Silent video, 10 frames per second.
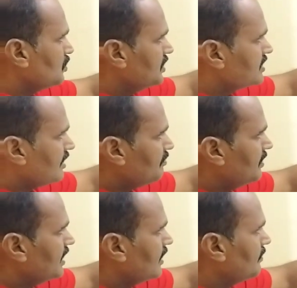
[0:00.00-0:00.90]
to its
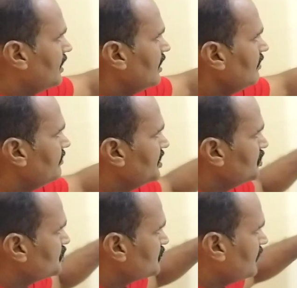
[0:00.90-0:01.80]
upper terminal, we
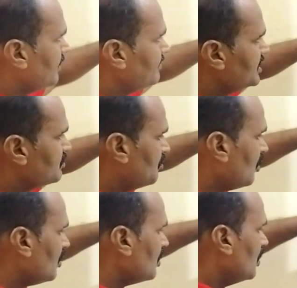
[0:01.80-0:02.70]
used to have this
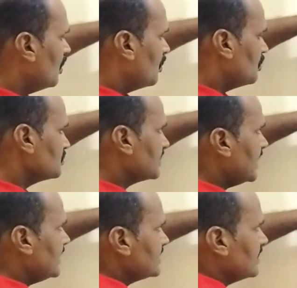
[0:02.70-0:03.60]
block whose
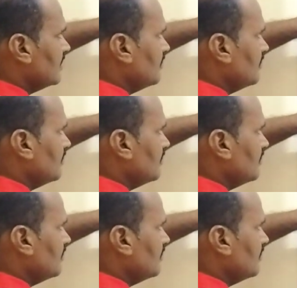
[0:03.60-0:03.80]
gain is